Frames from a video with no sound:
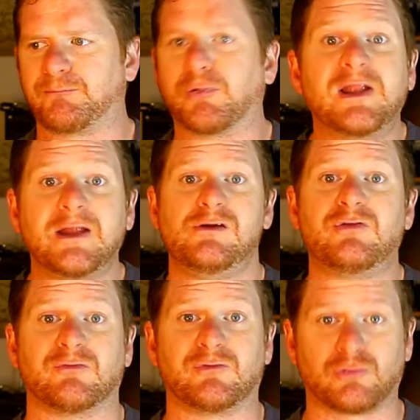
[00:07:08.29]
Brilliant
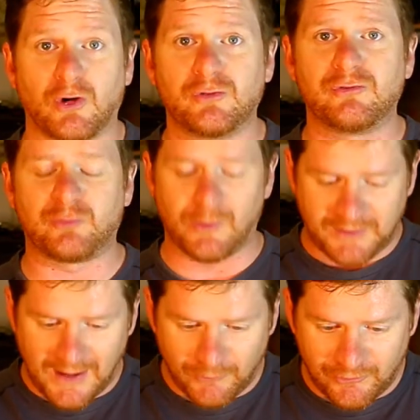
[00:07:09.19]
use of drones when
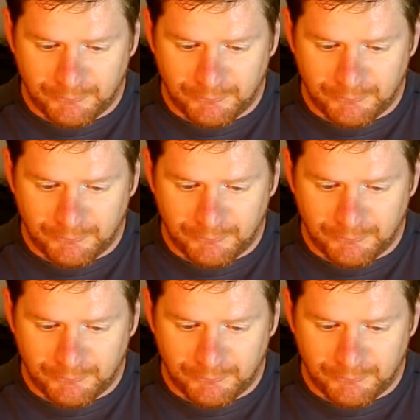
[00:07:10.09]
cameras